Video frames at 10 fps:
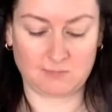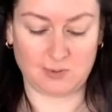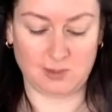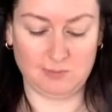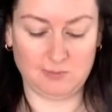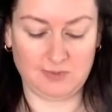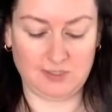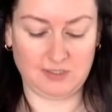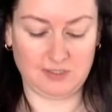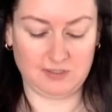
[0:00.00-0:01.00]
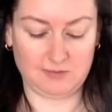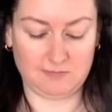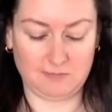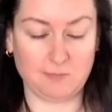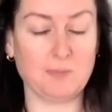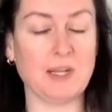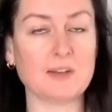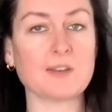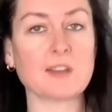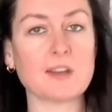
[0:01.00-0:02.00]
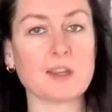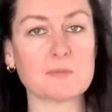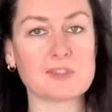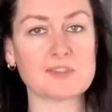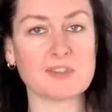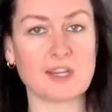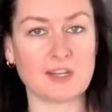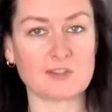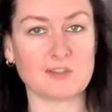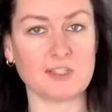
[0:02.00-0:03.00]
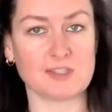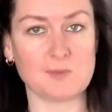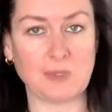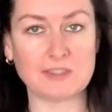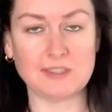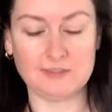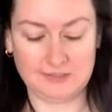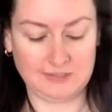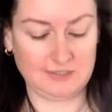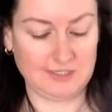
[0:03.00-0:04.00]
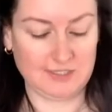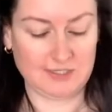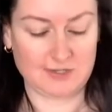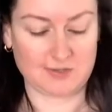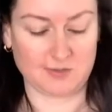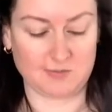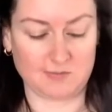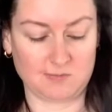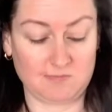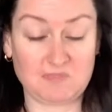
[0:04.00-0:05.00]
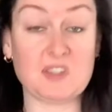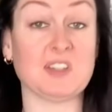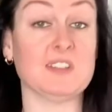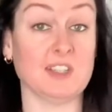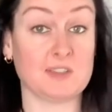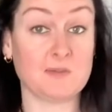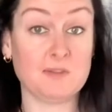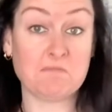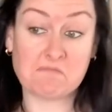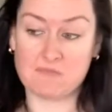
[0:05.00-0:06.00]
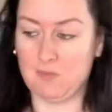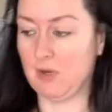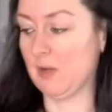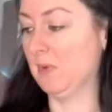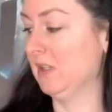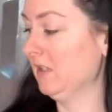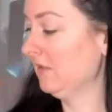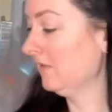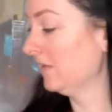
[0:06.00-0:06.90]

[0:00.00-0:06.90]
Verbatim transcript: probably better than I was actually expecting. So successful, in my opinion.